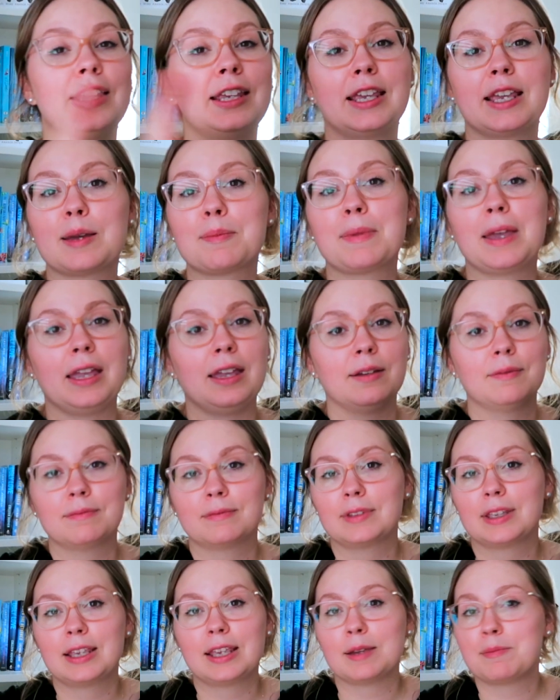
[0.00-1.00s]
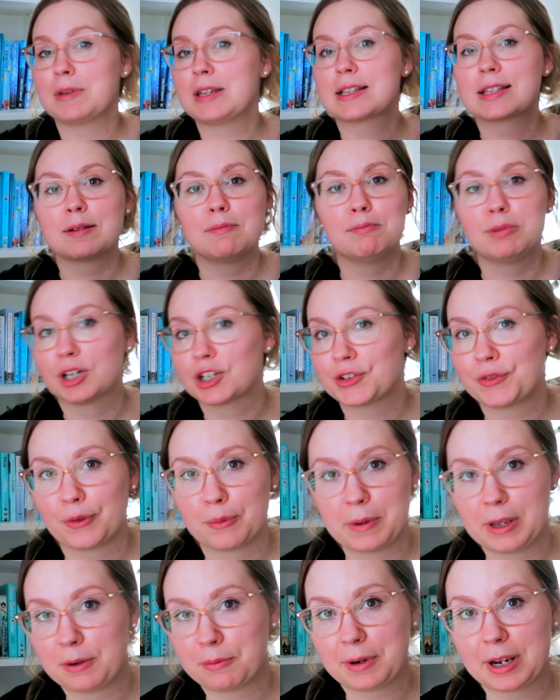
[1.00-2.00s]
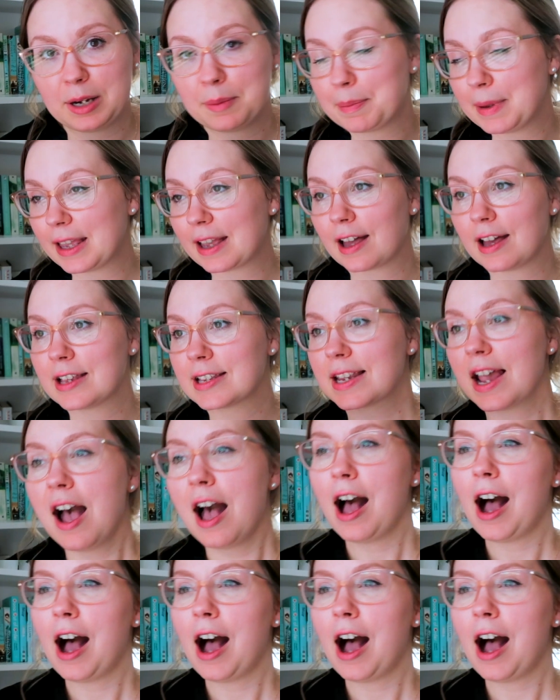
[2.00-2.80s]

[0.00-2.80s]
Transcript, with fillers: give me, give me some books for me to read because